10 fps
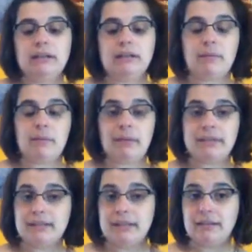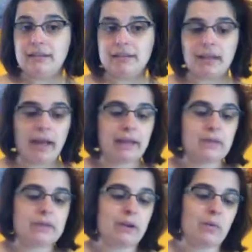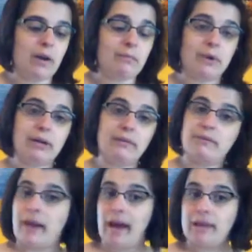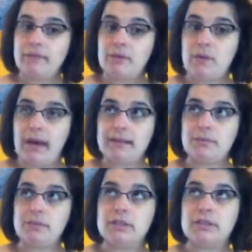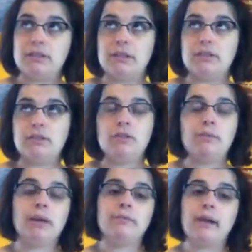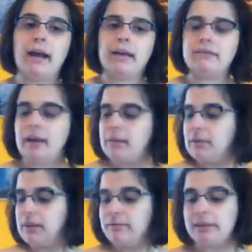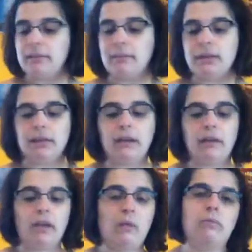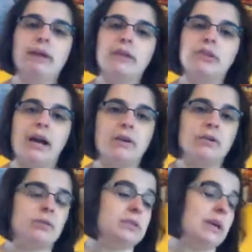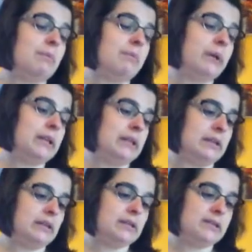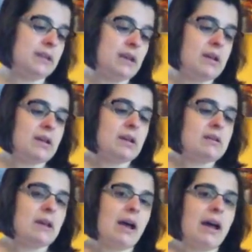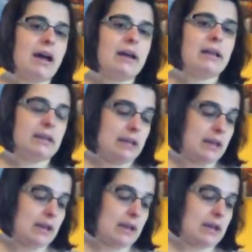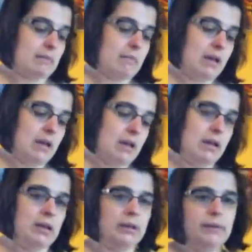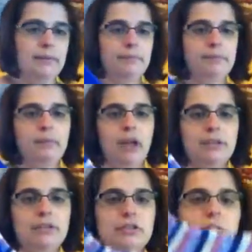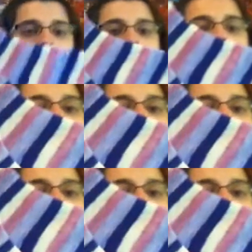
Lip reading: double pointed needles. I used a 1.5 US, which is a 2.5, I believe, millimeter. They were my Chagu double point needles. I am not sure